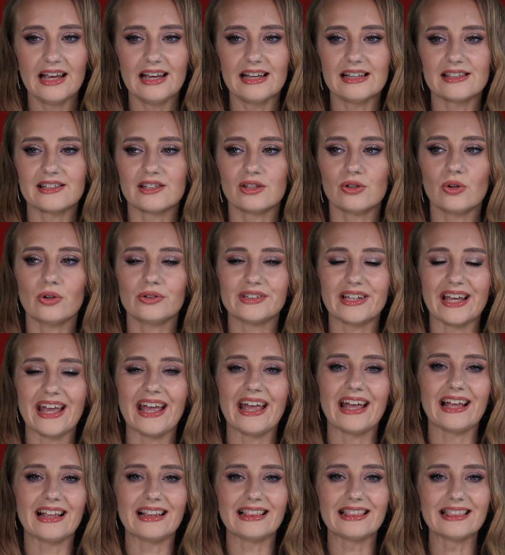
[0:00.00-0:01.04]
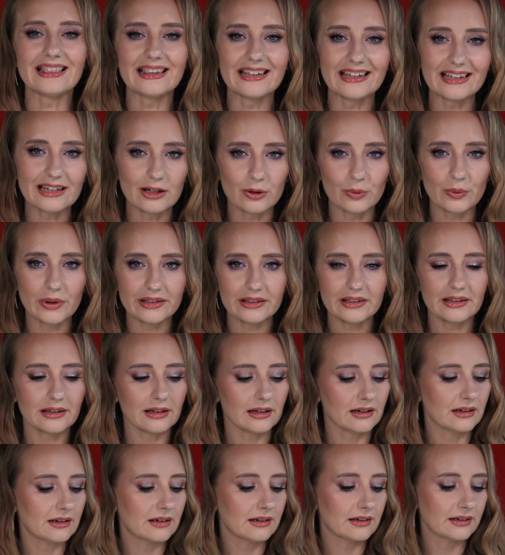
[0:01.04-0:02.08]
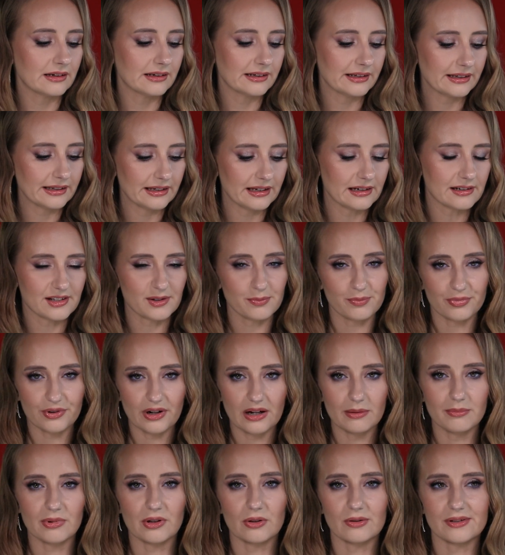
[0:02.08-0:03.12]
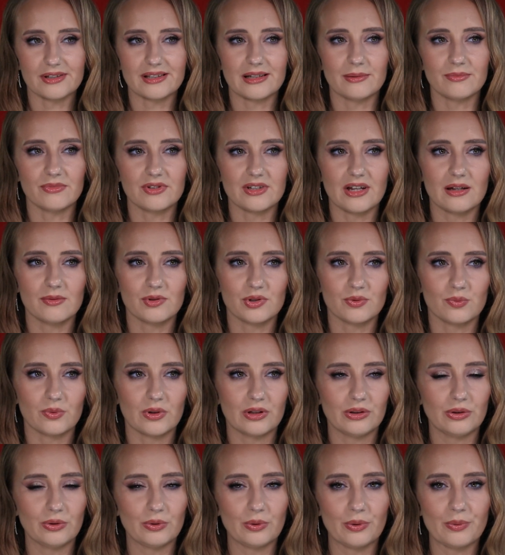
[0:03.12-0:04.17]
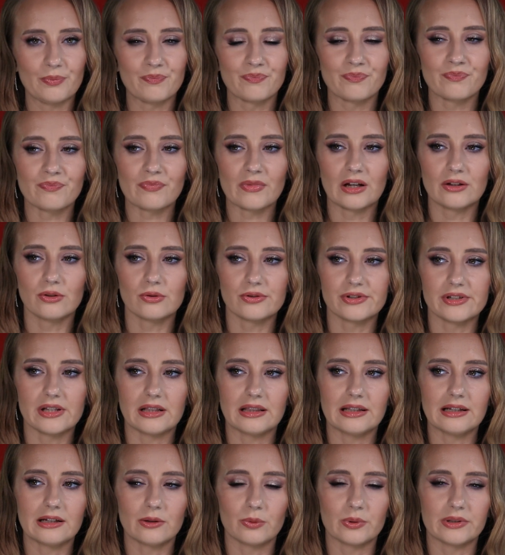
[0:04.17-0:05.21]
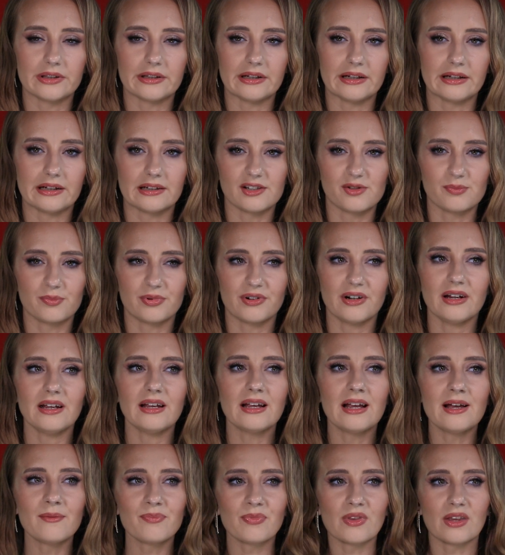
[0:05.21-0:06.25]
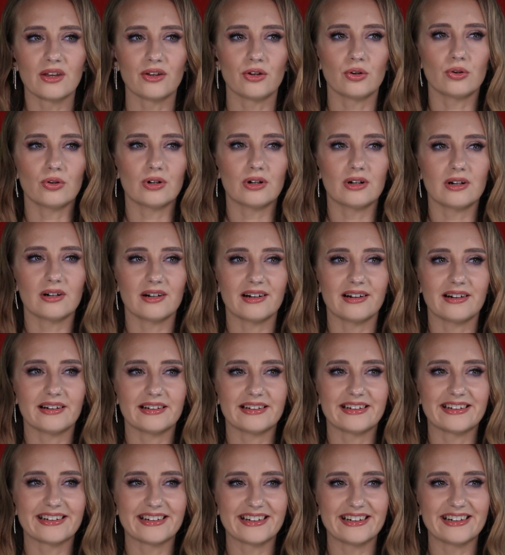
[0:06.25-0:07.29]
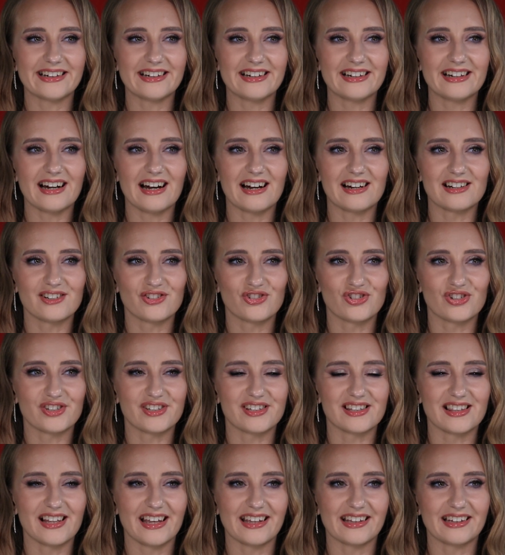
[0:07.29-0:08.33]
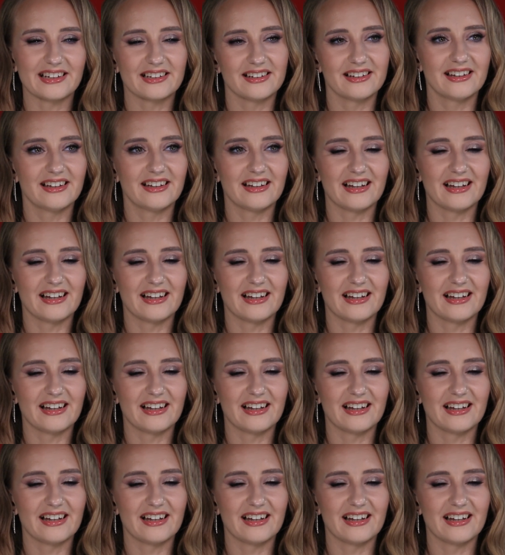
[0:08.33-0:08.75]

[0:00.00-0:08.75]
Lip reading: It's not a liquid hairspray, because sometimes when you use a liquid hairspray, your hair are just like